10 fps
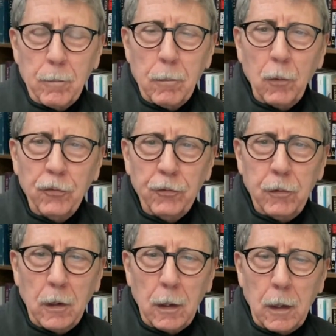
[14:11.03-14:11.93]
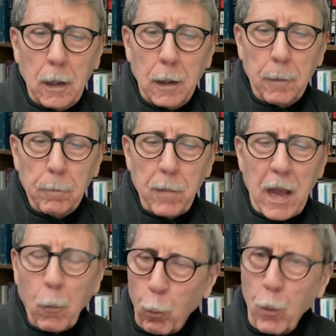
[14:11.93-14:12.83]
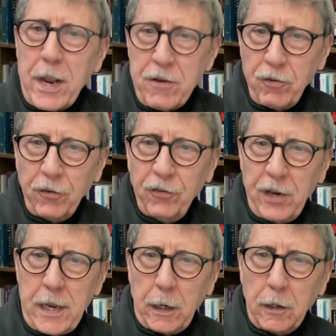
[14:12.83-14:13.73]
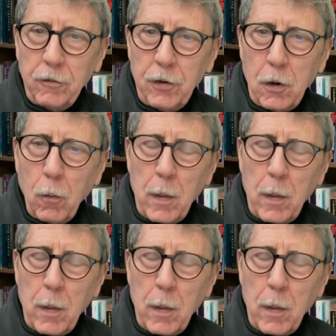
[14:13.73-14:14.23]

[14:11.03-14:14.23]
most outrageous scenes. You know,